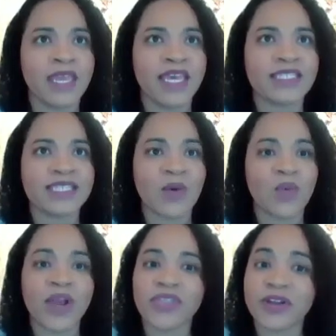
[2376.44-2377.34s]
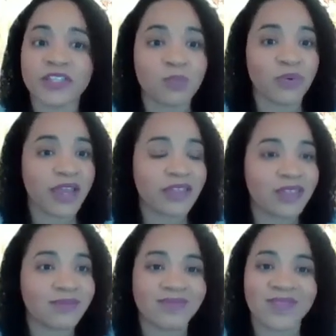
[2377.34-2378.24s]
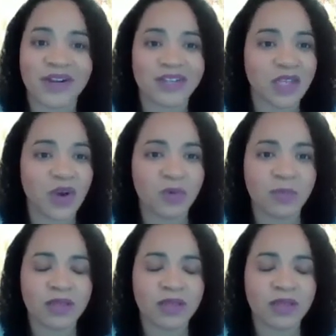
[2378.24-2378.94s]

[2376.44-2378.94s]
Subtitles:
is that where there is breath, there is hope.